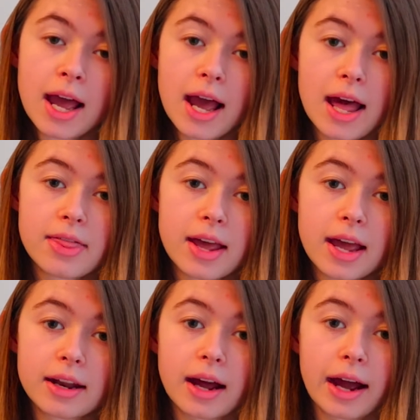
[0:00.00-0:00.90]
and
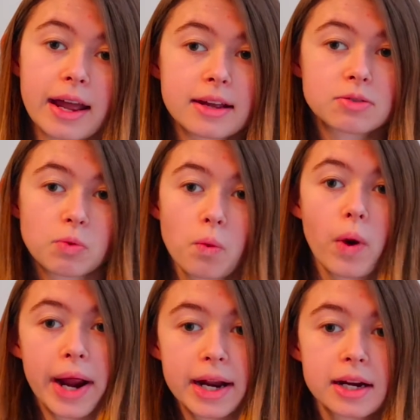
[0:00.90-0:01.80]
then I
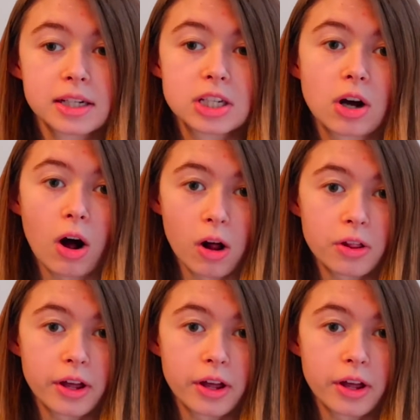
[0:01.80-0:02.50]
waited until all